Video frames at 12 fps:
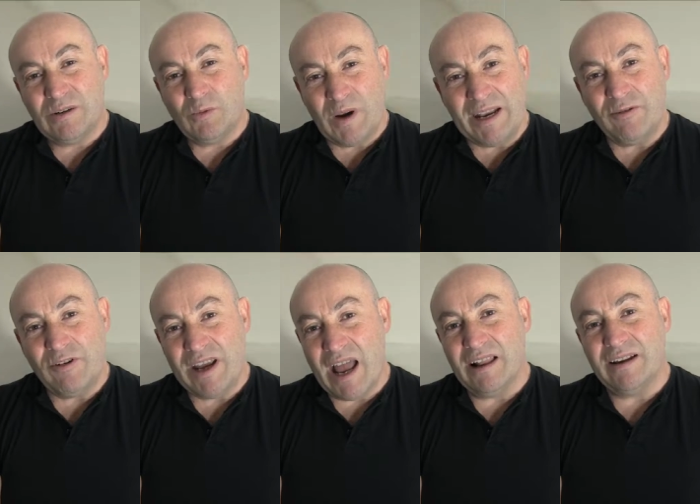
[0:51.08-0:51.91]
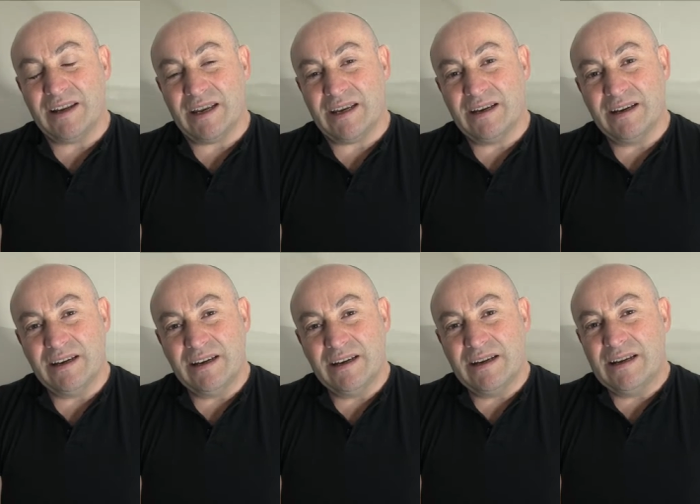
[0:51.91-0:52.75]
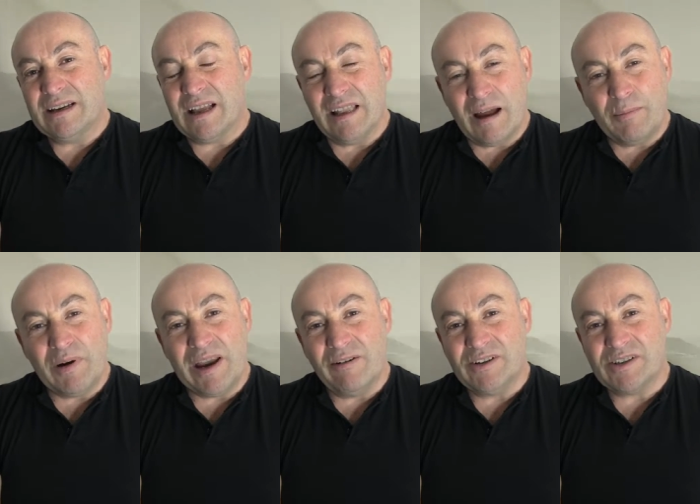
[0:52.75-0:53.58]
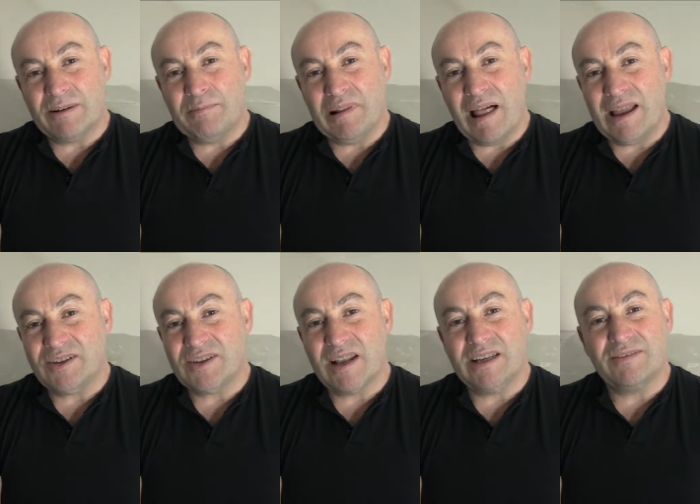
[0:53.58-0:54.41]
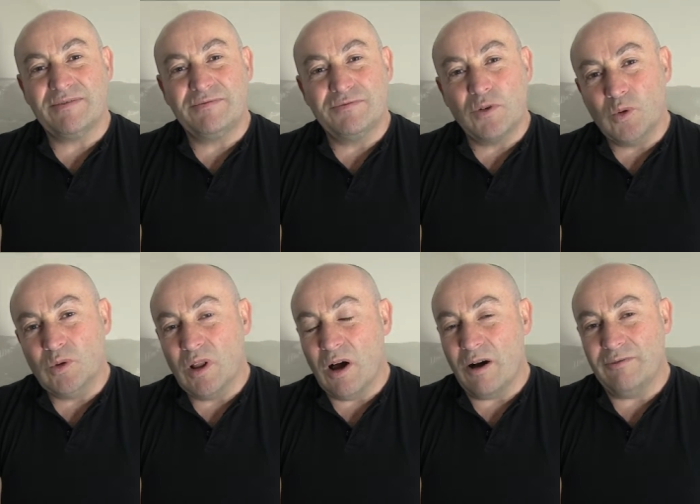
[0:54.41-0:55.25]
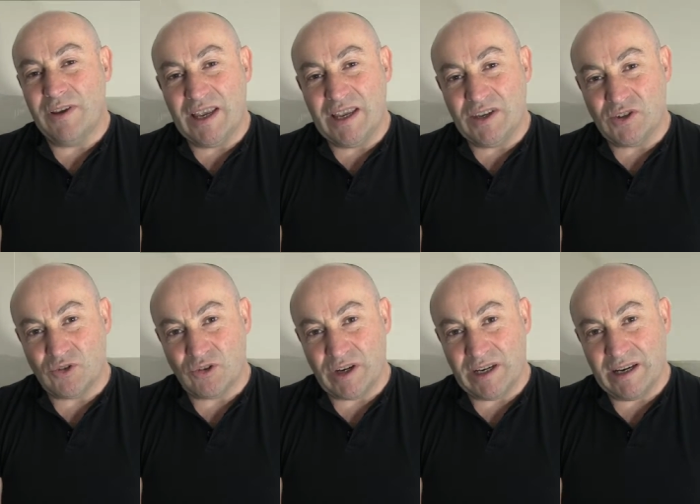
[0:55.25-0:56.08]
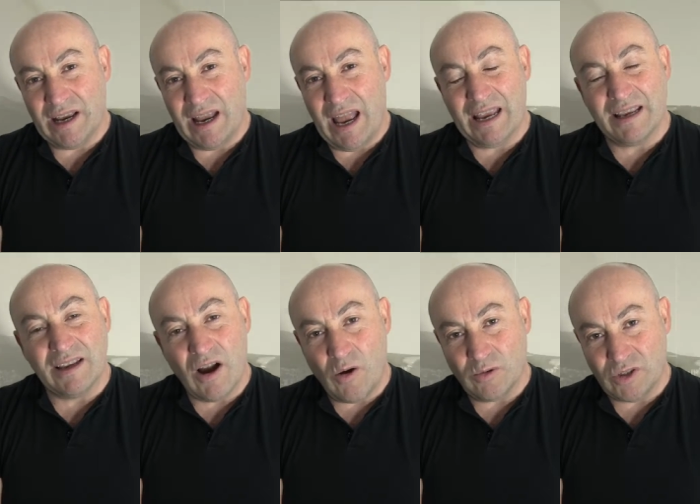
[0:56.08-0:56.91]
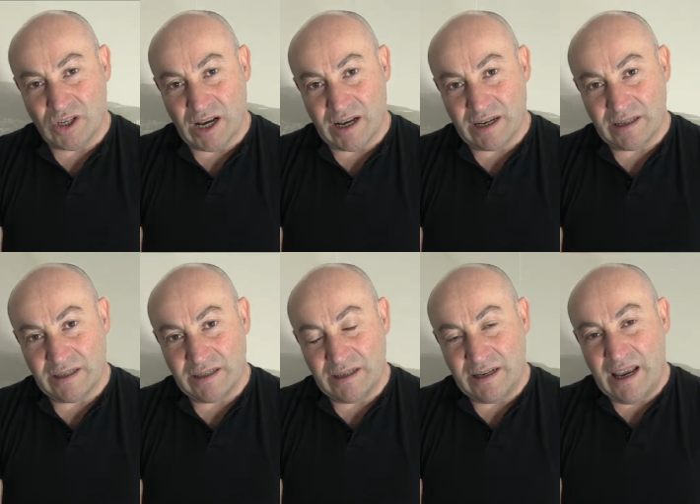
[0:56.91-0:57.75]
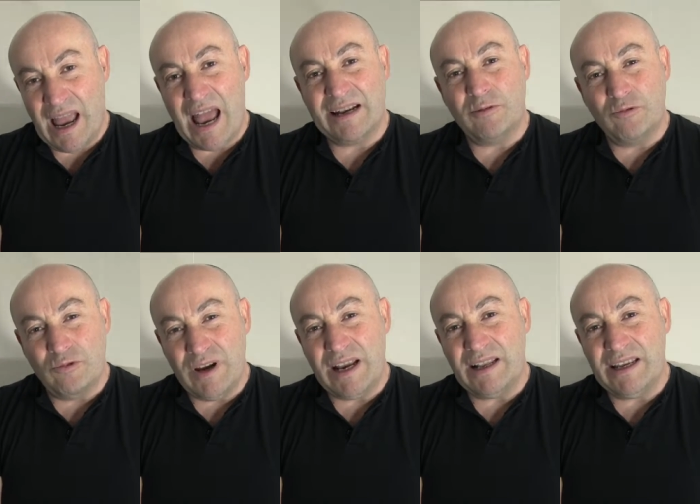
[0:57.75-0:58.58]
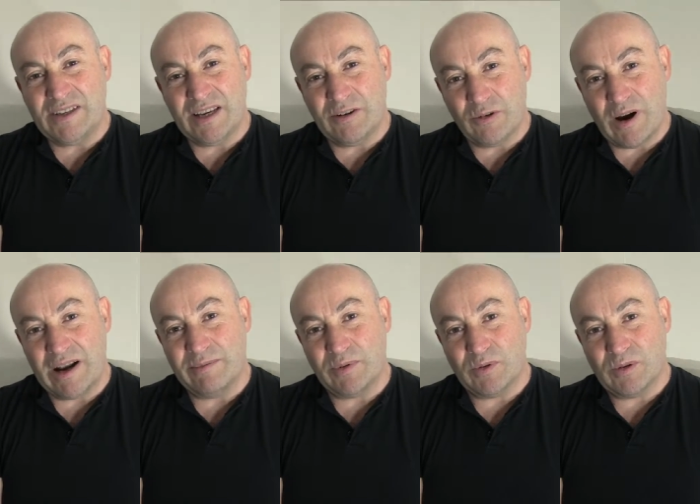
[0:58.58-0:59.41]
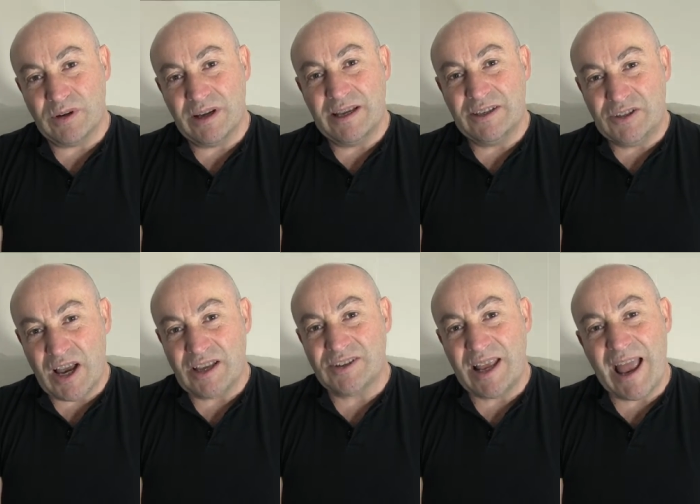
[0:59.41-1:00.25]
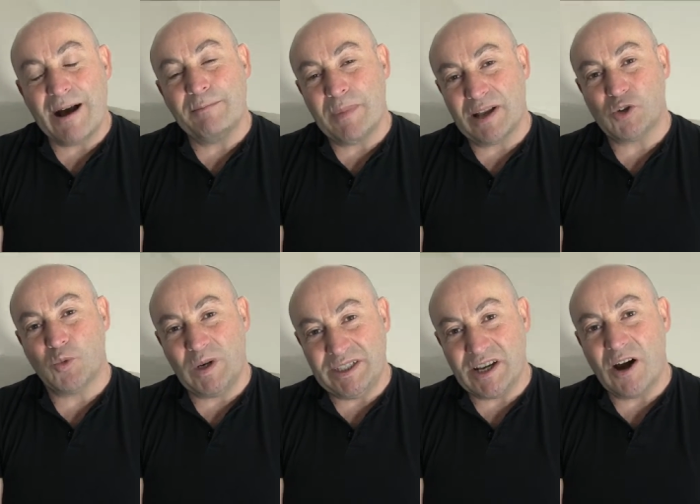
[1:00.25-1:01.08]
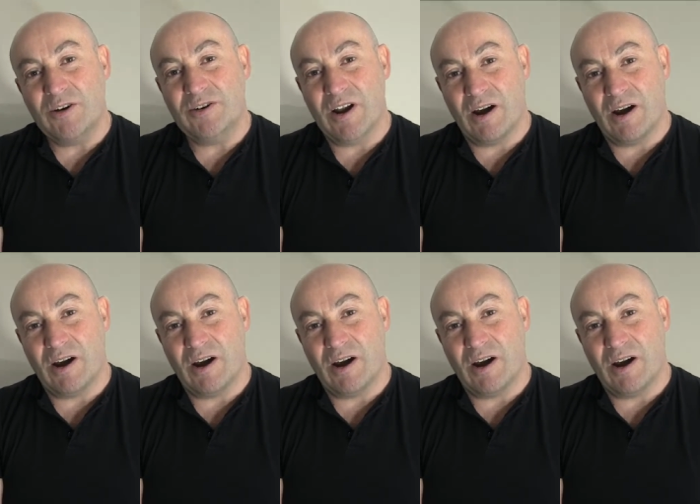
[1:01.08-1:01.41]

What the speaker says: When in reality, Calabria is a place that is full of history and culture. And it really is incredible just how much we don't